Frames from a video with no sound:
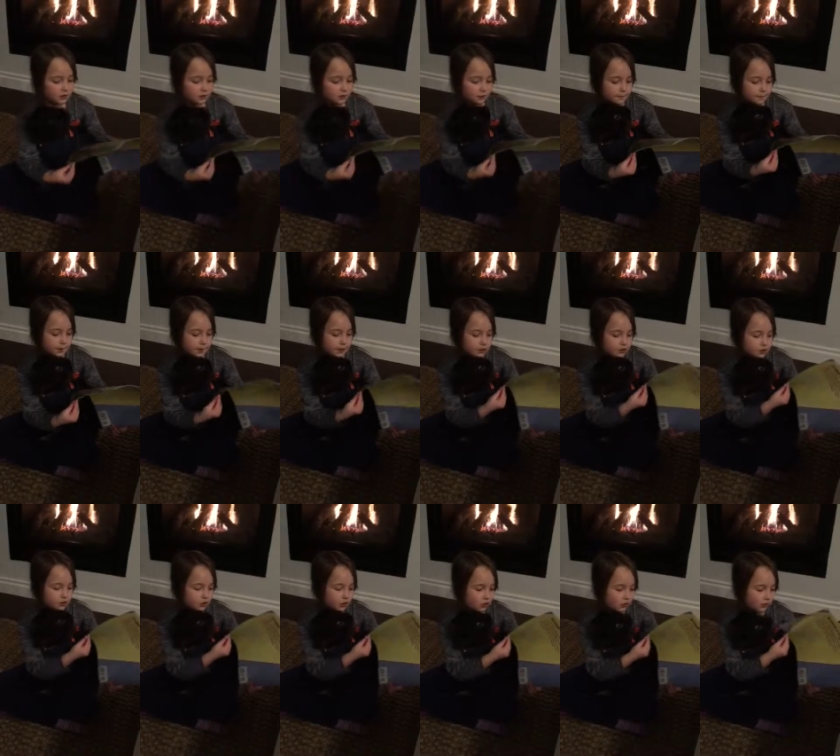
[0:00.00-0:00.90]
They're
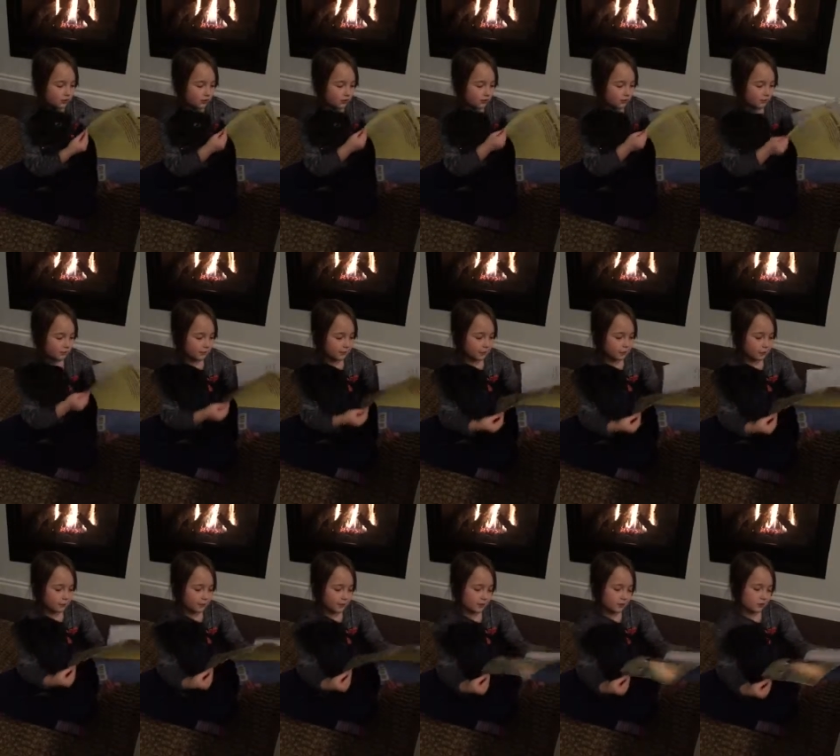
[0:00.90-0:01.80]
pictures,
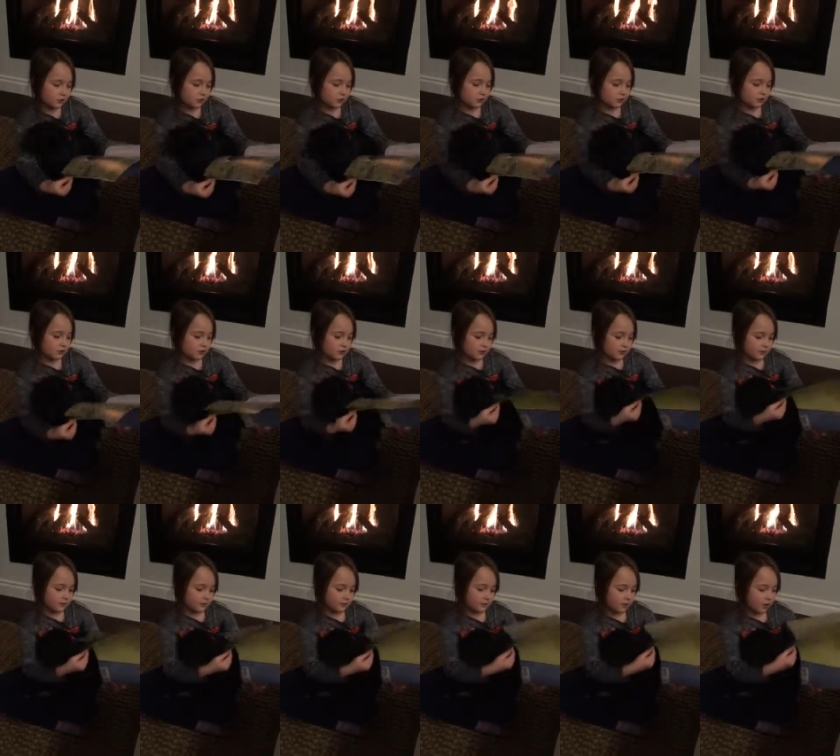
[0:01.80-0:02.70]
real pictures
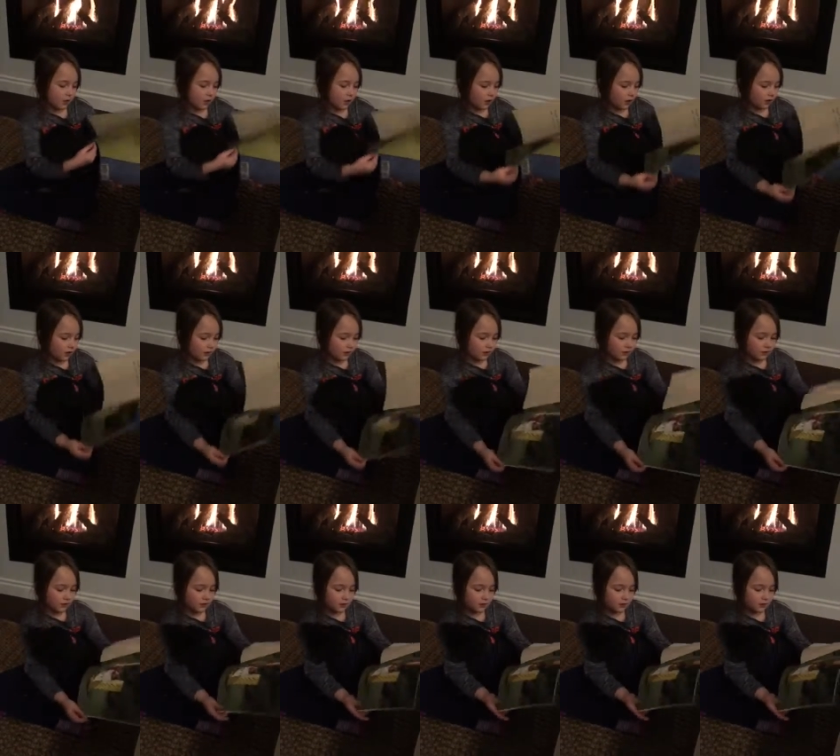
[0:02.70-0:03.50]
of dogs.